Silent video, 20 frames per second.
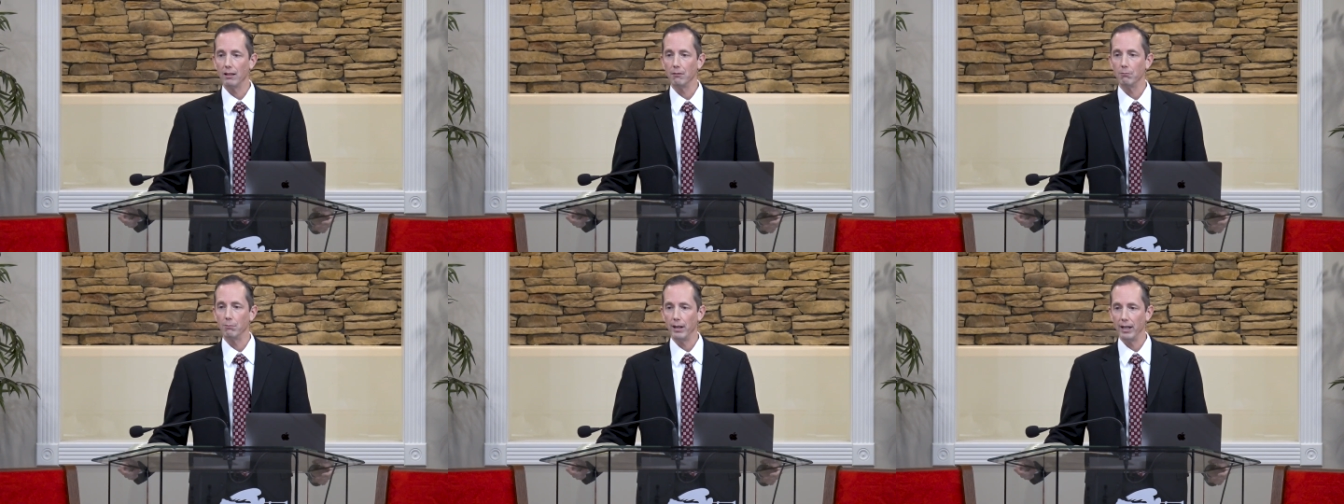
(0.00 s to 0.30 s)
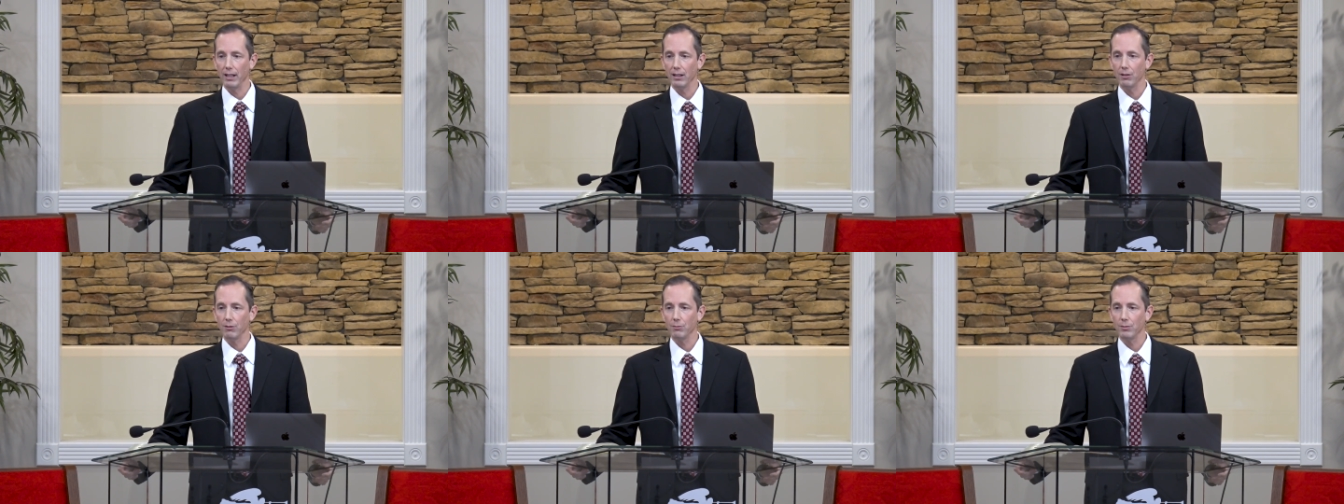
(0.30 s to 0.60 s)
and
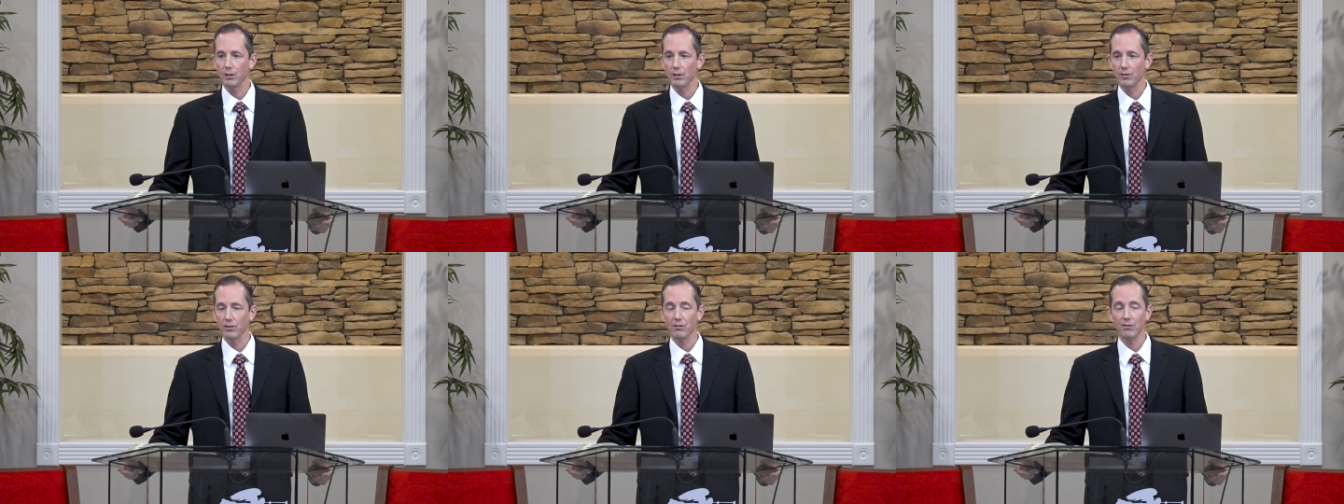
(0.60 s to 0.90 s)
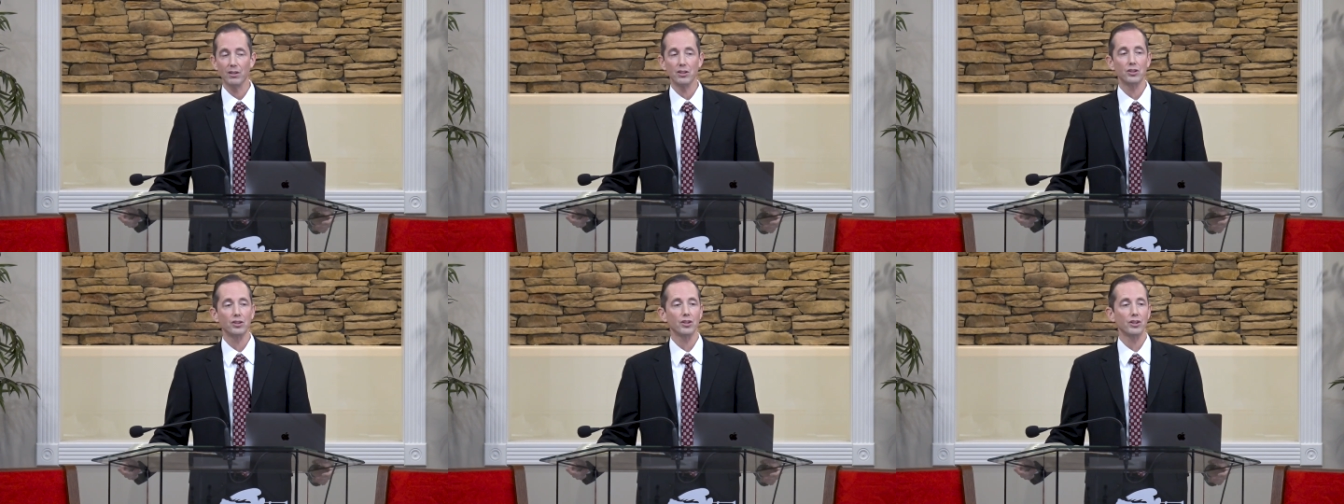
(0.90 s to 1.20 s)
Balaam is
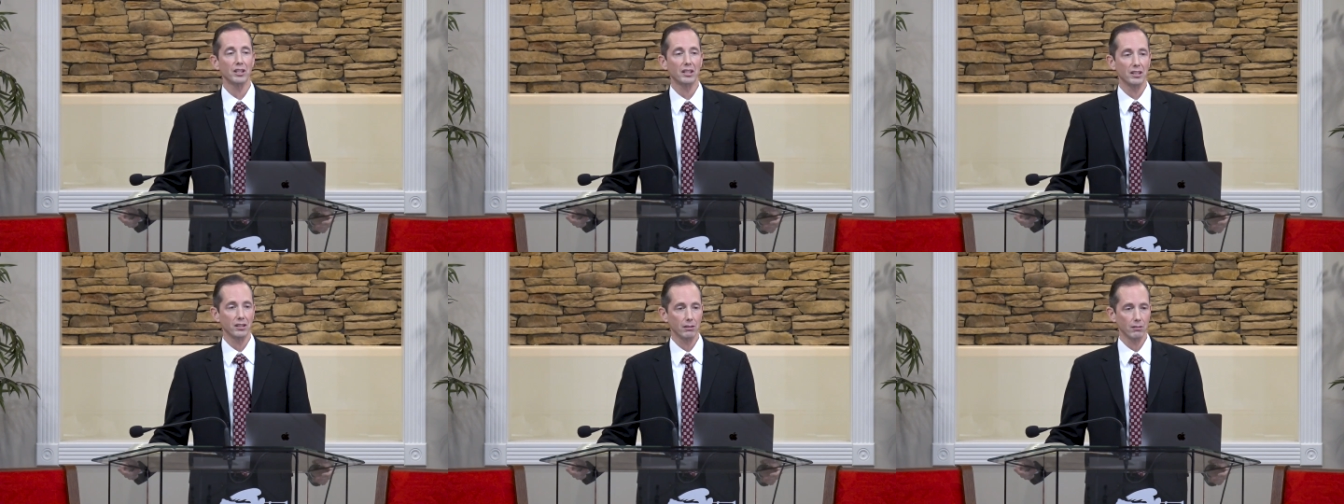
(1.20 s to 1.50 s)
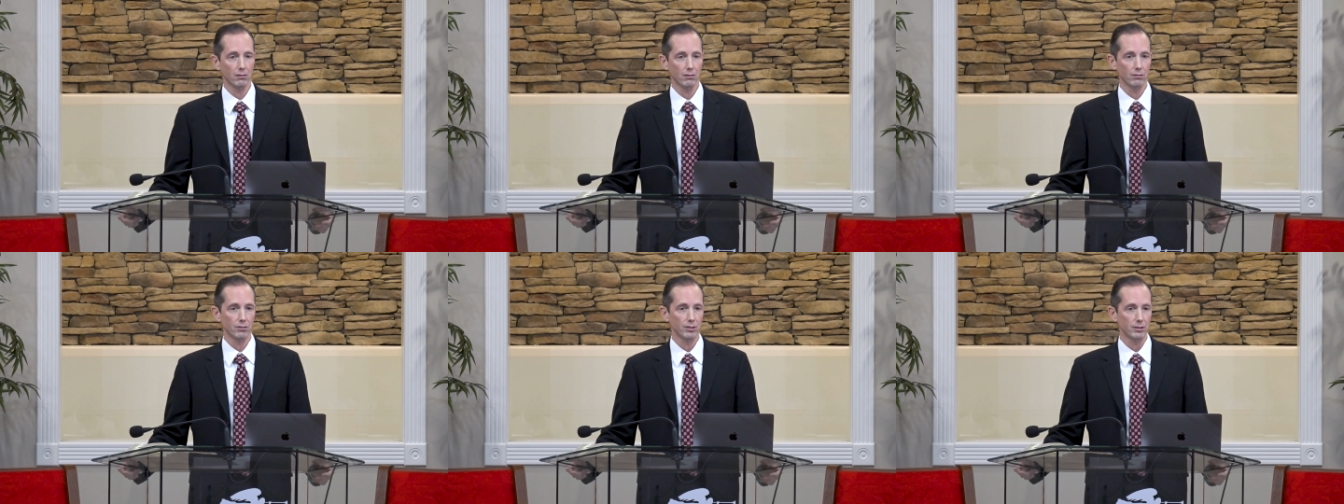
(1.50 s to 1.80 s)
eventually
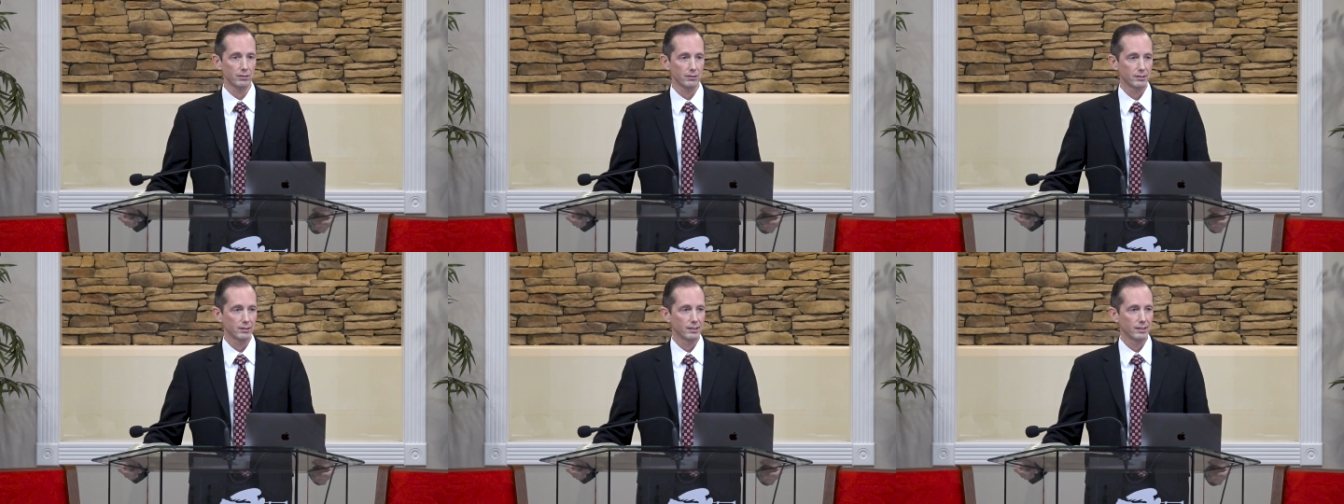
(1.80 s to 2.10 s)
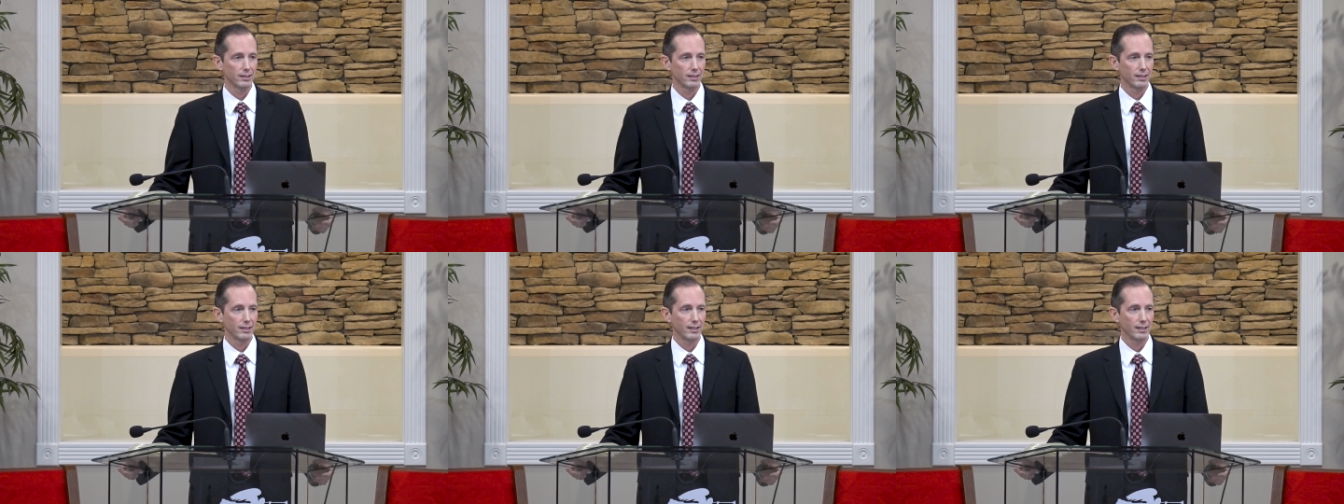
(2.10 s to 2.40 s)
killed
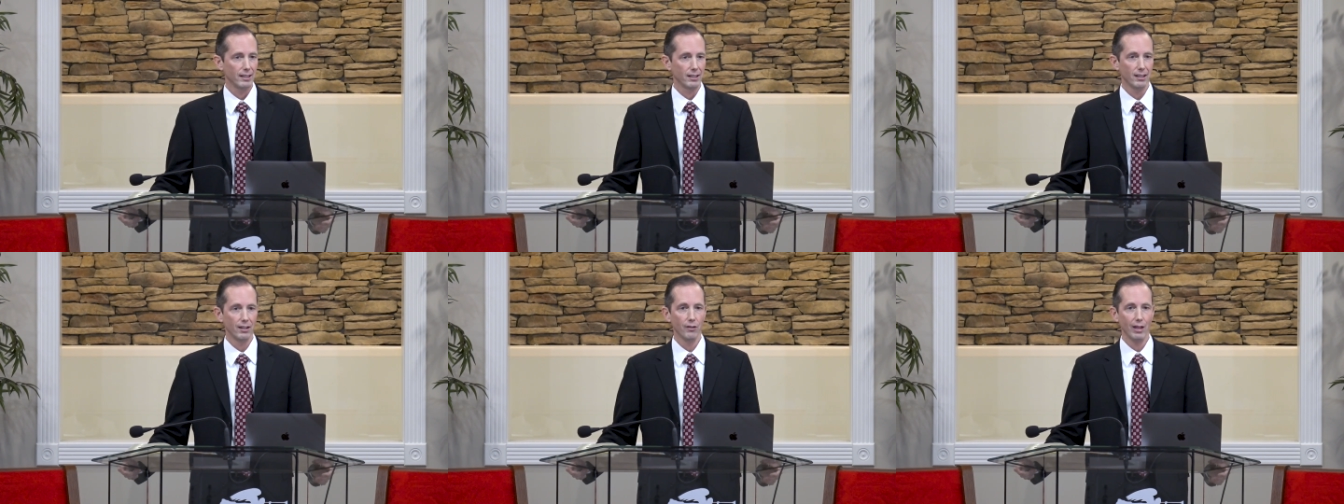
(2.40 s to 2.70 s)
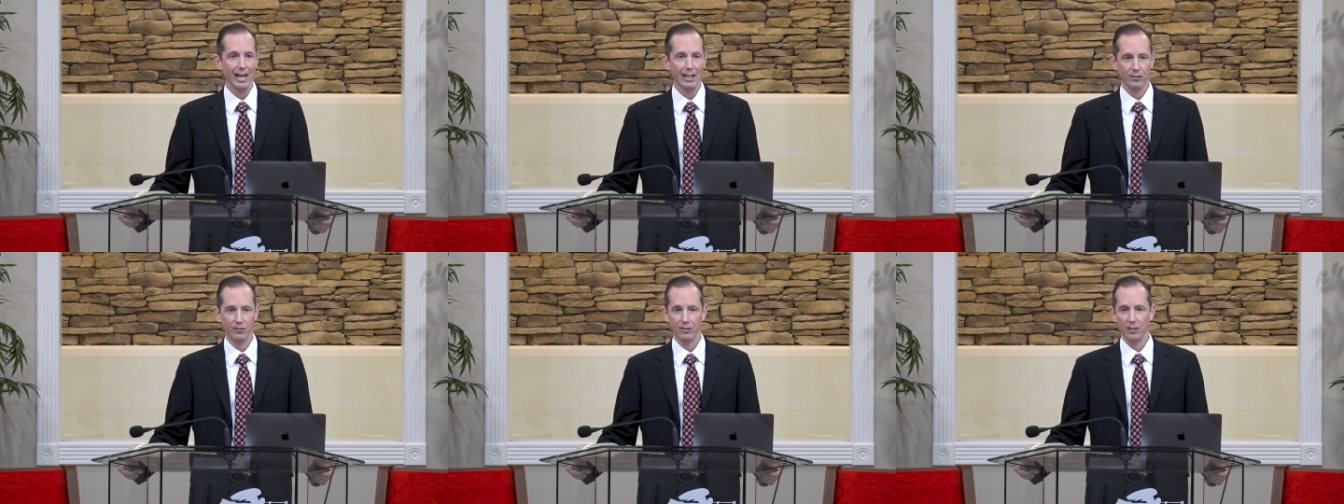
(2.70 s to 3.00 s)

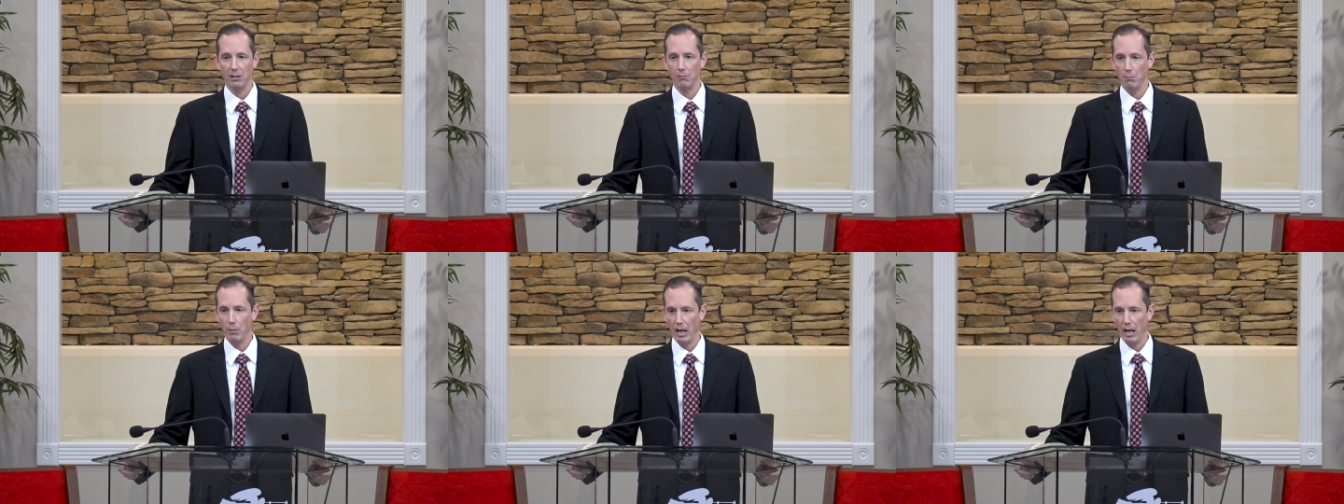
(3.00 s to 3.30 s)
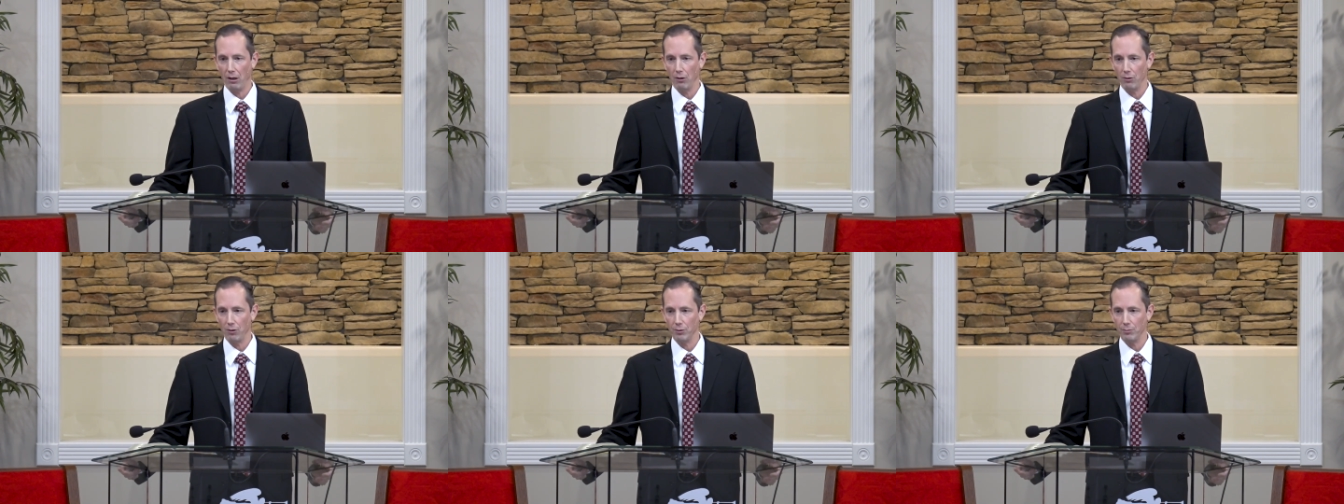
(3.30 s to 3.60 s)
in that same
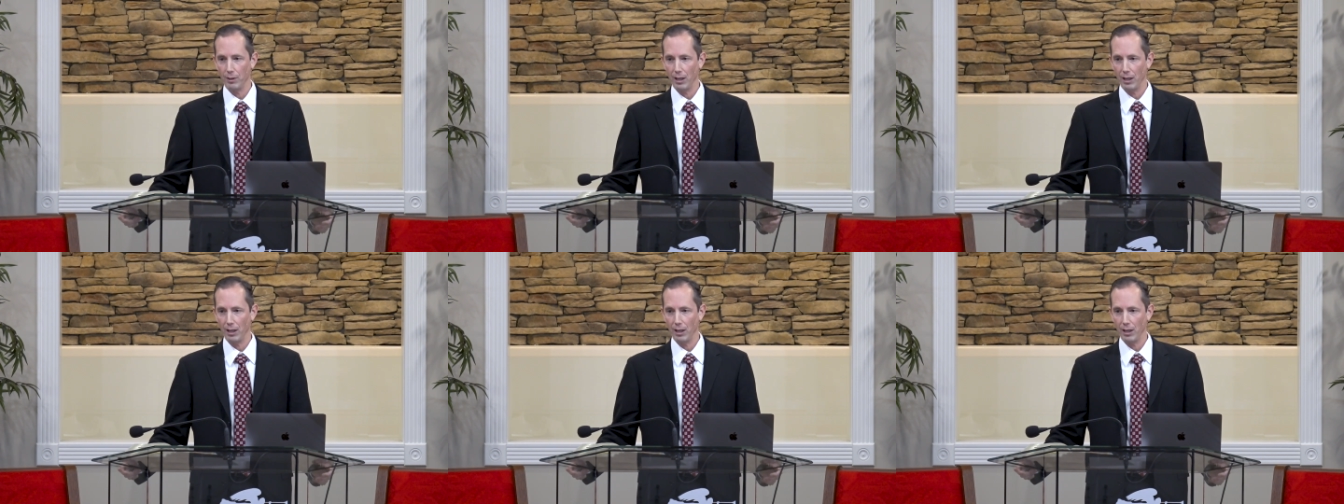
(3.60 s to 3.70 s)
battle.